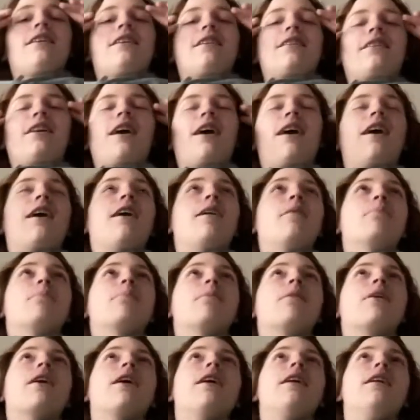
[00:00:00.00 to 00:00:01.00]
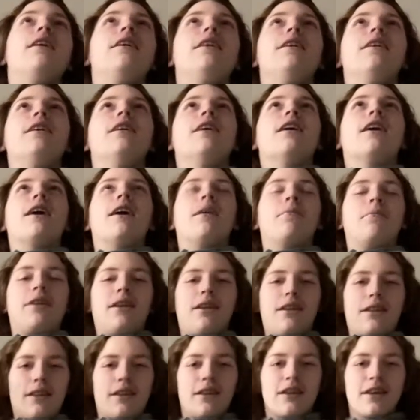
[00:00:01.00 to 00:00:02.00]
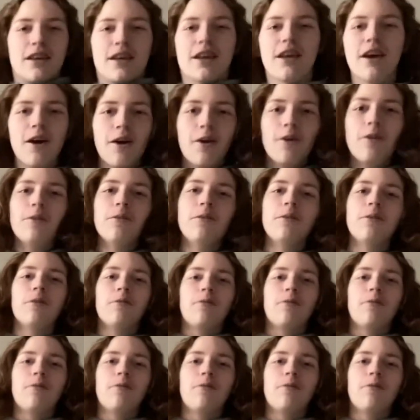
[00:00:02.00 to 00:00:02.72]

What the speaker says: Tom Brady. I mean, the GOAT.